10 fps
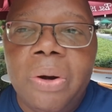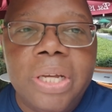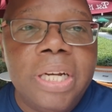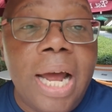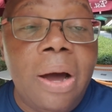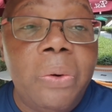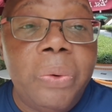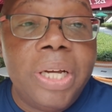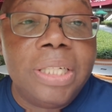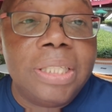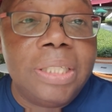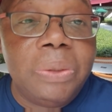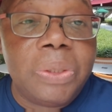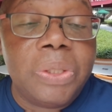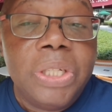an outrage. She'd
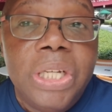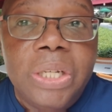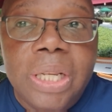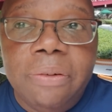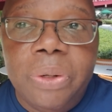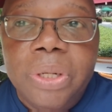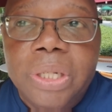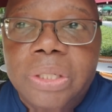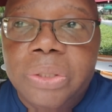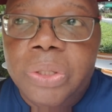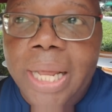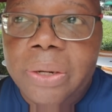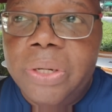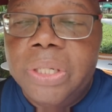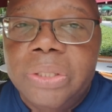say, "You love her, you do like her,
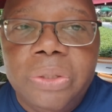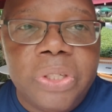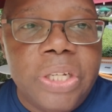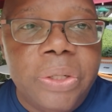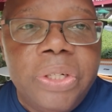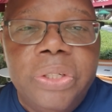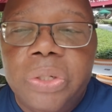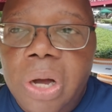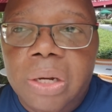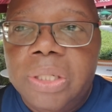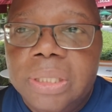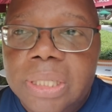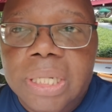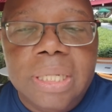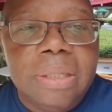you've seen her, you call her,"
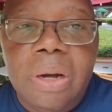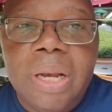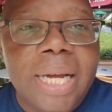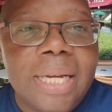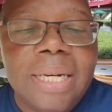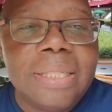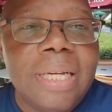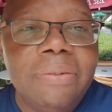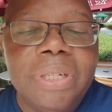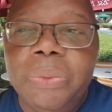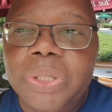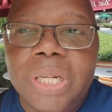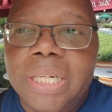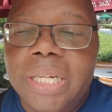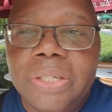and all that kind of stuff. And it was
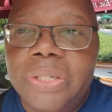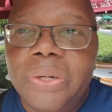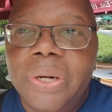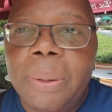unnecessary.